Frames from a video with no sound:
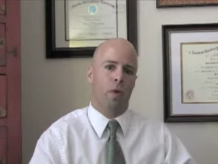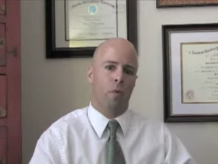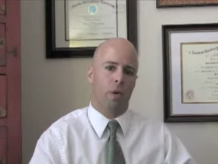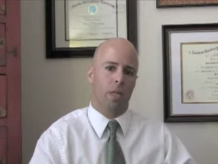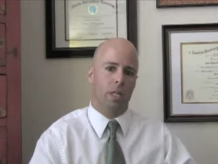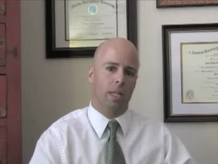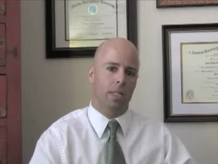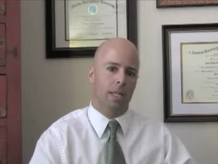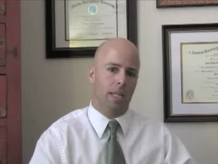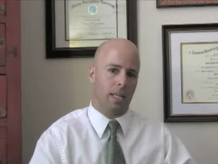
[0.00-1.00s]
One
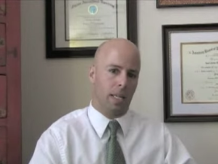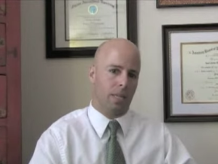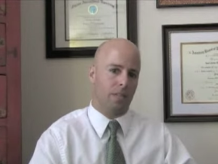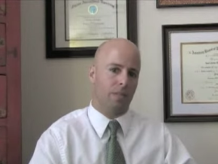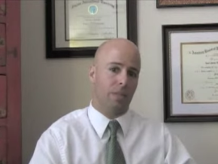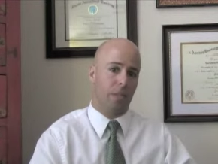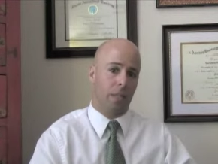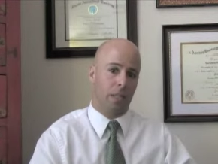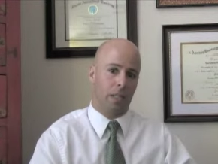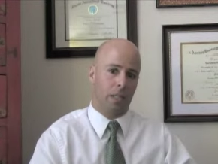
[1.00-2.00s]
is that it lasts a very
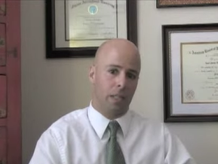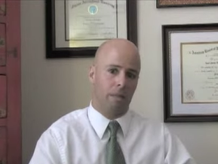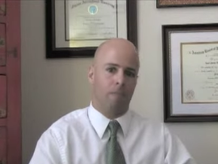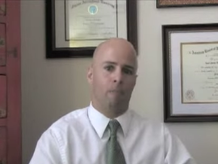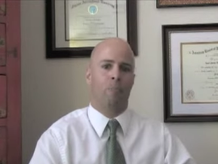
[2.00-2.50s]
long time,